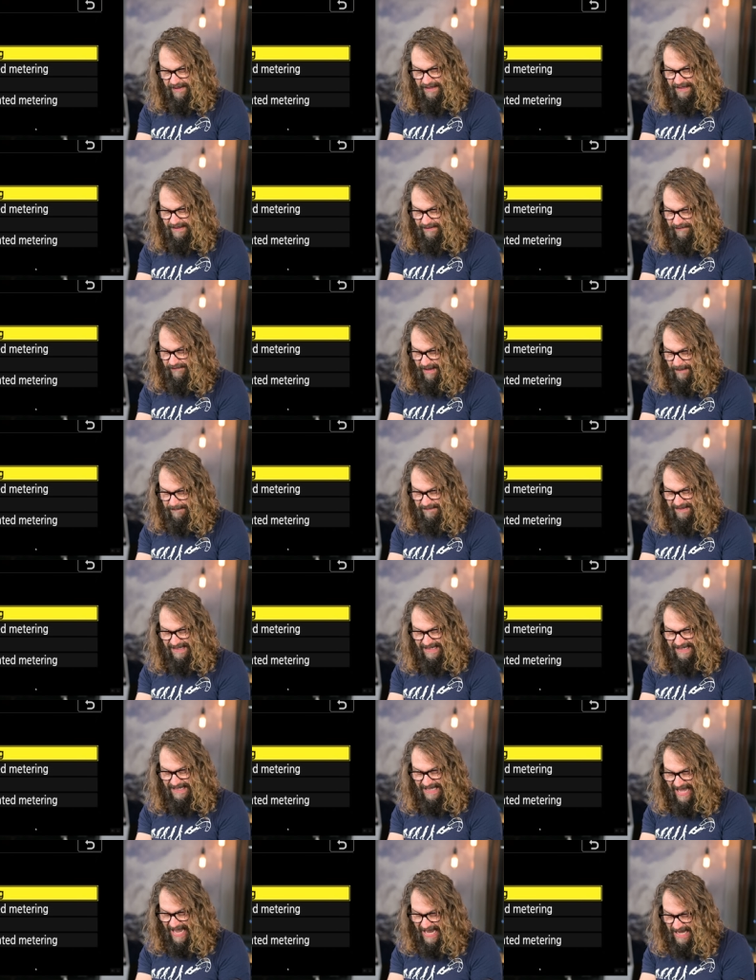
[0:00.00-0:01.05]
except
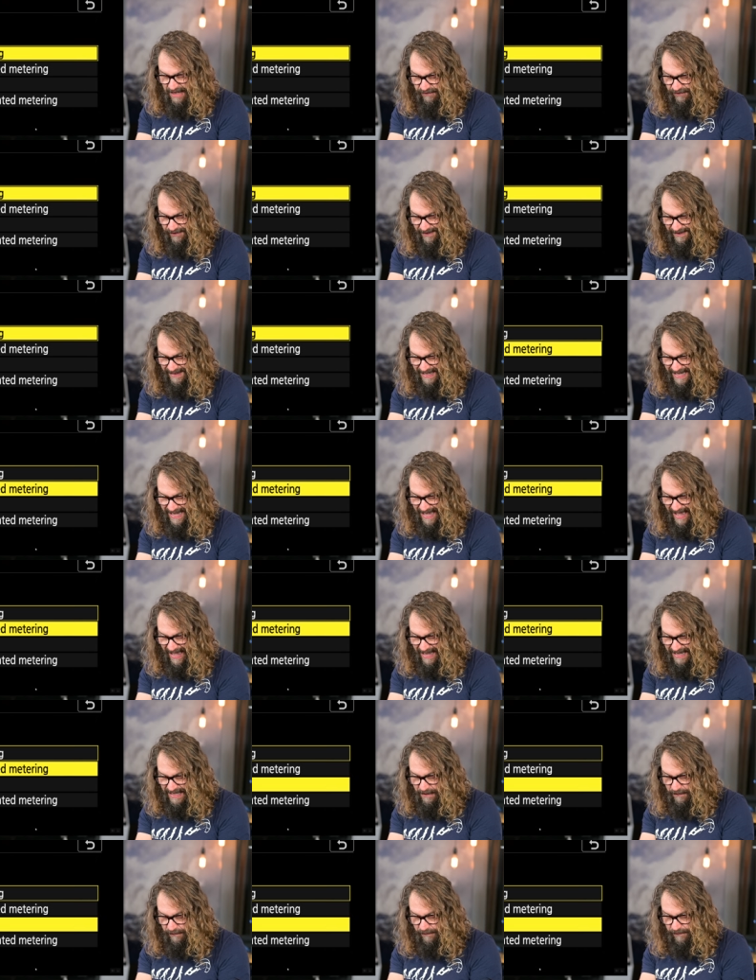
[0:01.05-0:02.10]
occasionally I
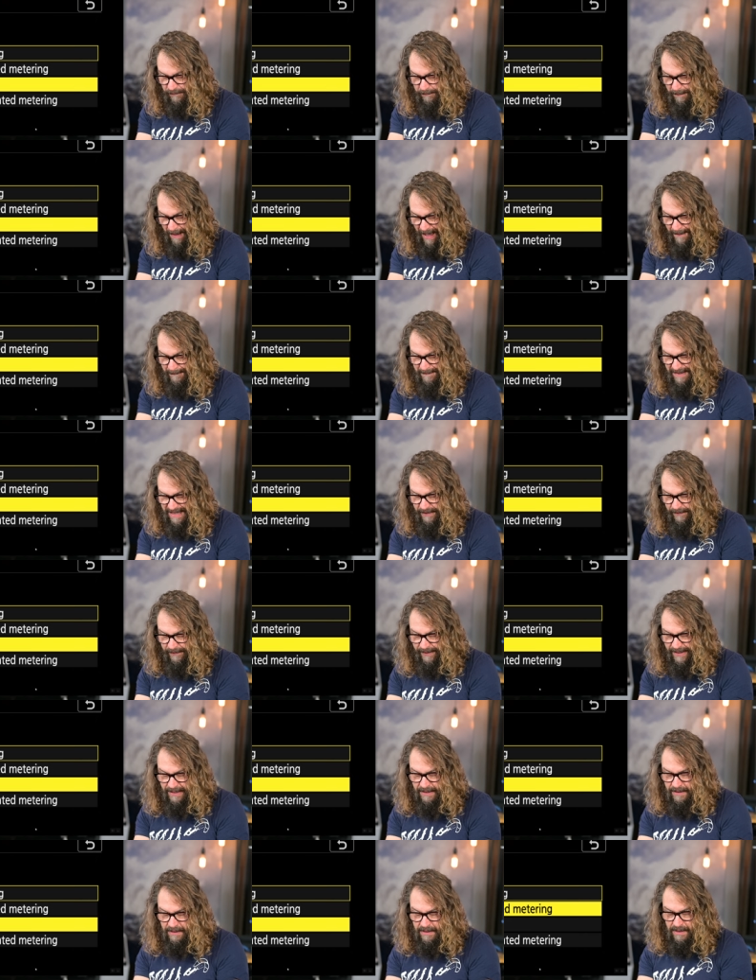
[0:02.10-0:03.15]
use spot
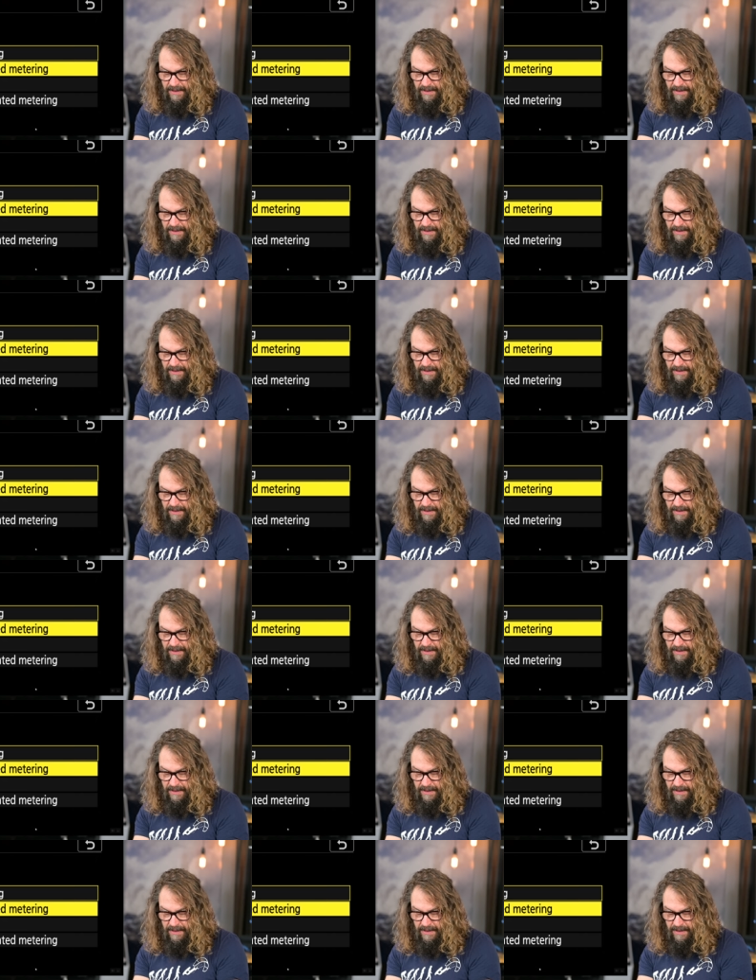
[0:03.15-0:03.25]
metering.